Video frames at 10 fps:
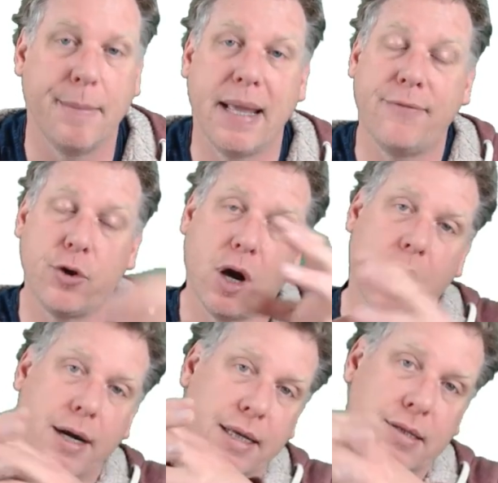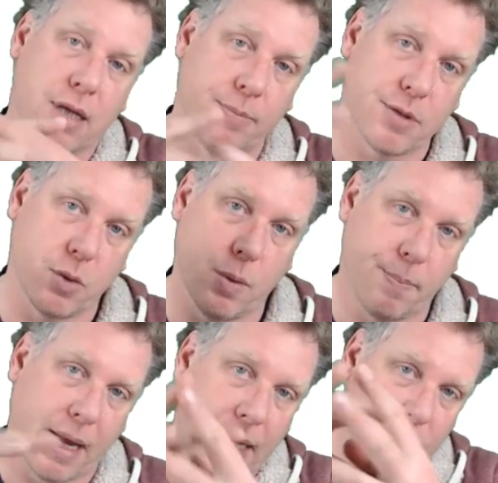If you're hiding
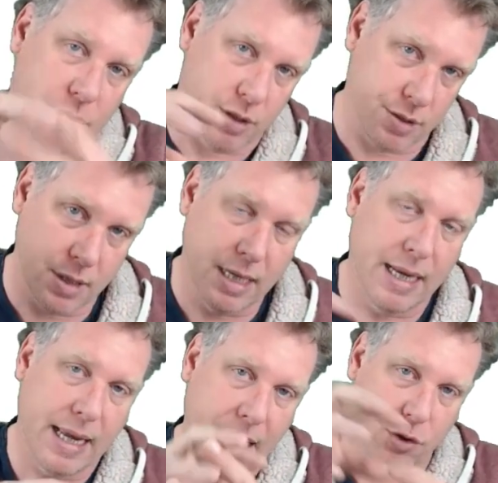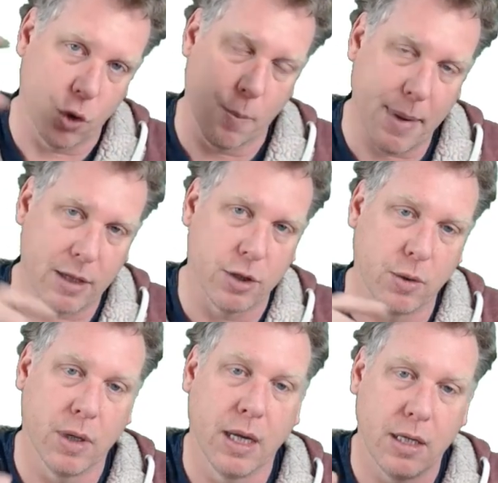subsequent pages in your
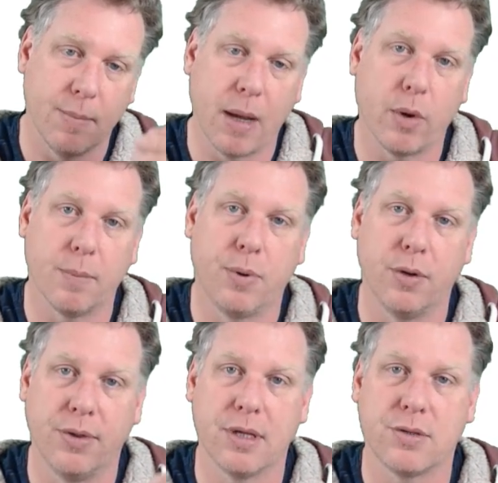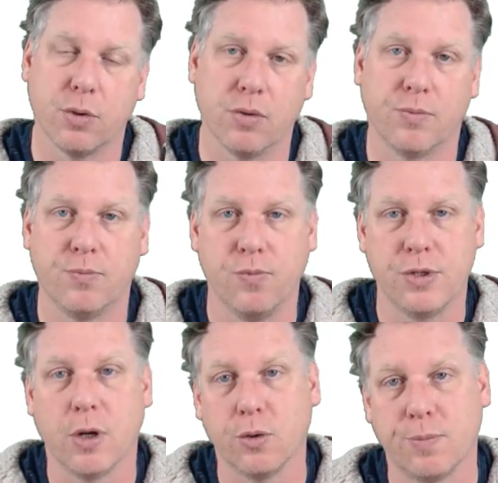menu, you may want to put this sort of
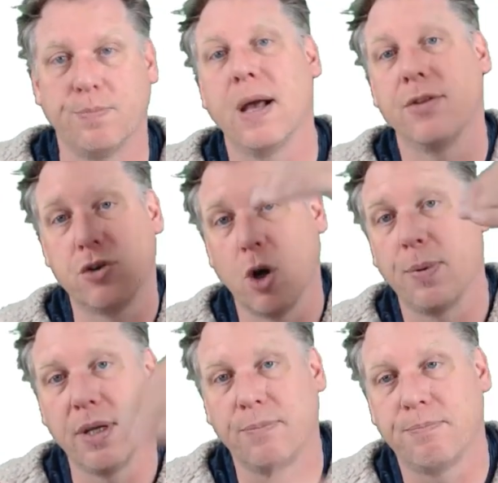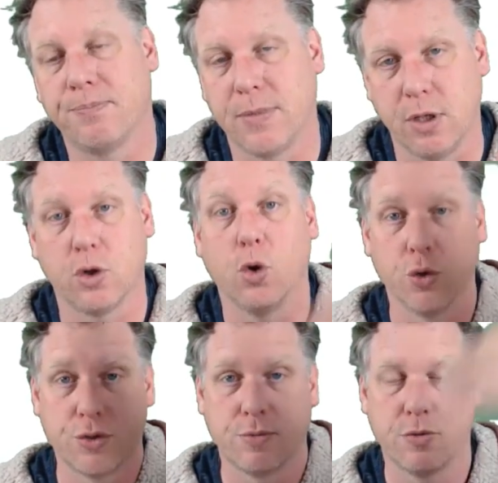result at the top of your
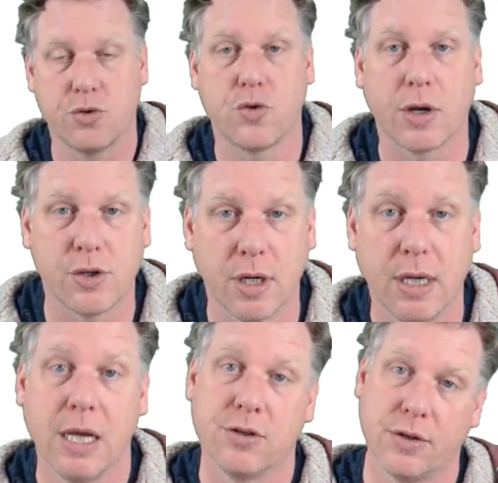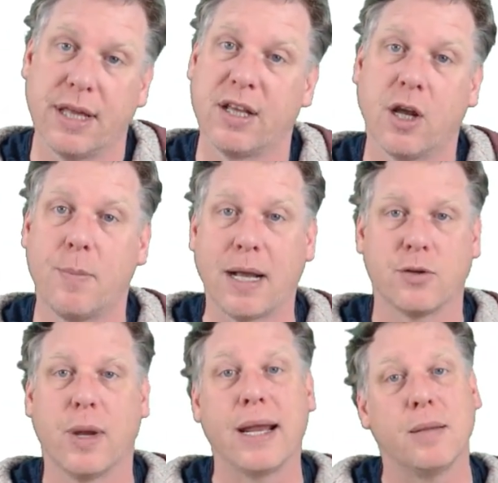course structure so they can go back
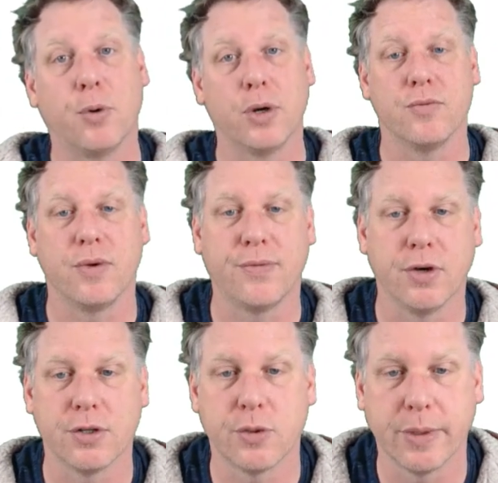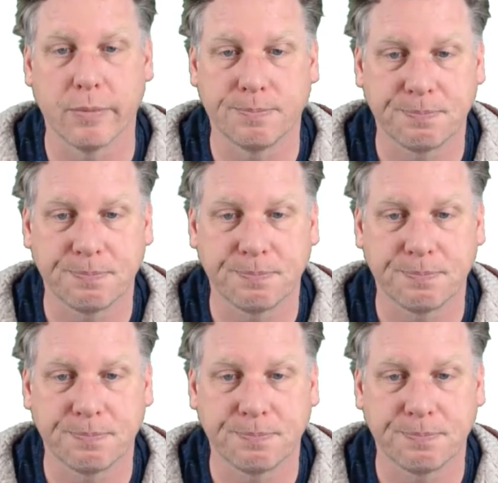to it at any point and refer to it.